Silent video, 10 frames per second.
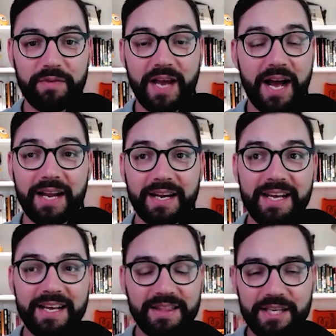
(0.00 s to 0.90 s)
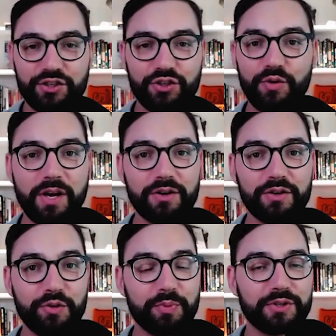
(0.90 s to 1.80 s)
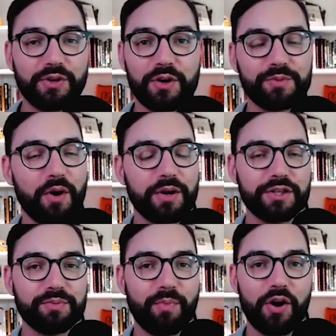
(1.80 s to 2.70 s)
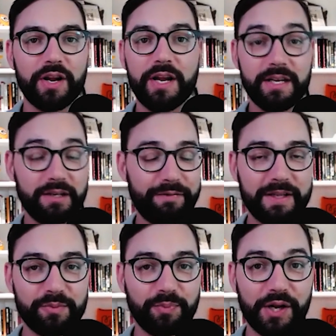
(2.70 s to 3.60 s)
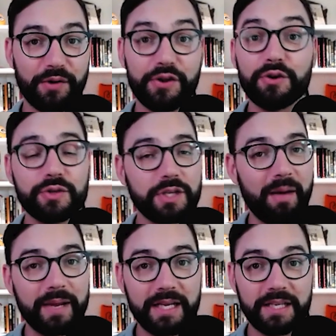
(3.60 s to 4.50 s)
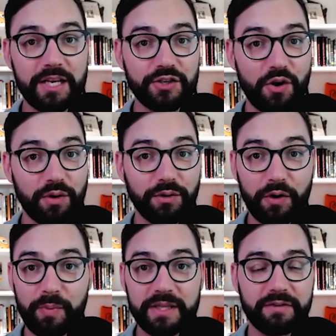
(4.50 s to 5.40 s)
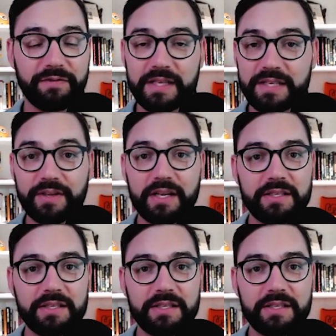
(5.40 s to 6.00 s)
We've got these 2 young superstars, Marcus Smart, Defensive Player of the Year, who's coming into his own a little bit defensively.